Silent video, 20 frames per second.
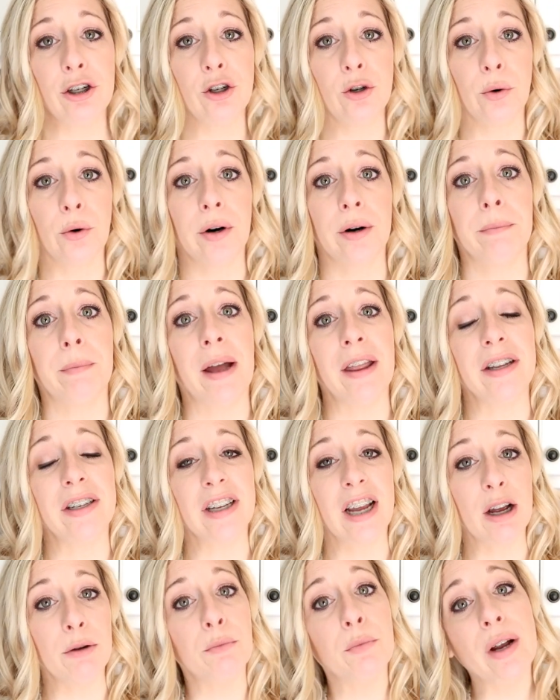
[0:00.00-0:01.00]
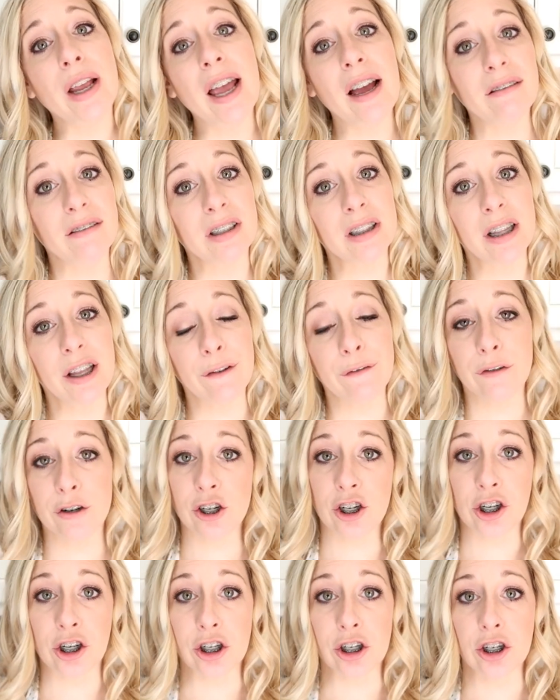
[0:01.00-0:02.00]
door by the time we have to leave
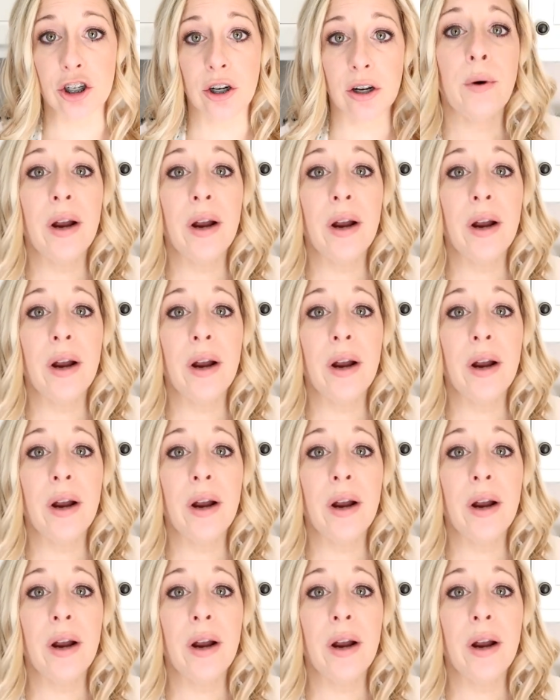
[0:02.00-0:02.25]
for church.